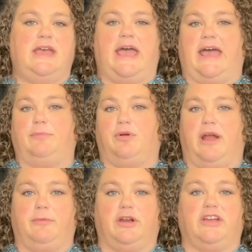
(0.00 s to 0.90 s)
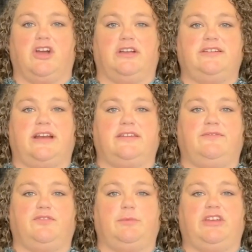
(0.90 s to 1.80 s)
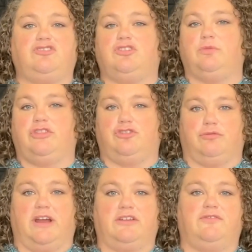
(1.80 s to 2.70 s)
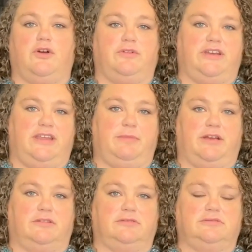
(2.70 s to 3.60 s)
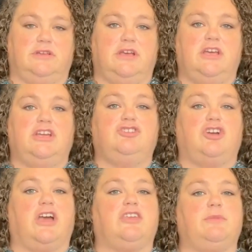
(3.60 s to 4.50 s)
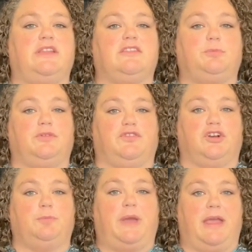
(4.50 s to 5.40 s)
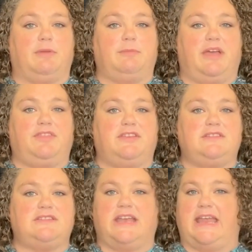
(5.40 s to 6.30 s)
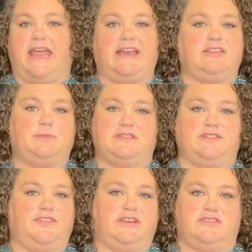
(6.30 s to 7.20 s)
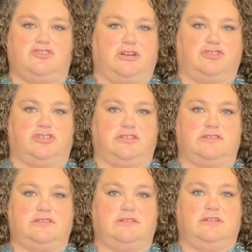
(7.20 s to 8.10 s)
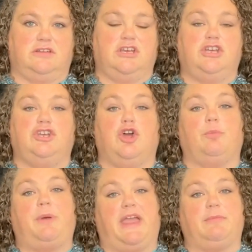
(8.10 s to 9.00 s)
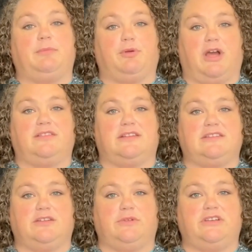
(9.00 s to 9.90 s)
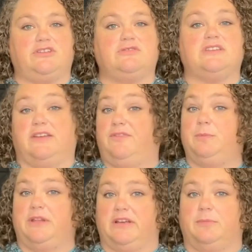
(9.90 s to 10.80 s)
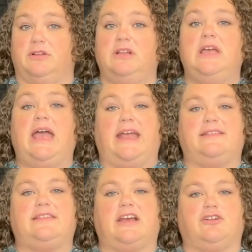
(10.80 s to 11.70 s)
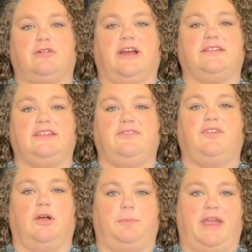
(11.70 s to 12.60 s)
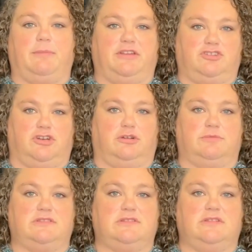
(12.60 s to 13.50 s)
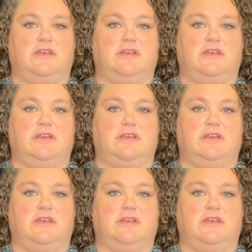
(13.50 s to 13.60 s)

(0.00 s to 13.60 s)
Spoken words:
Add primary contact information with direct phone and email. Document the preferred payment methods and any specific instructions. Note payment processing windows, if applicable, and set correct default payment terms.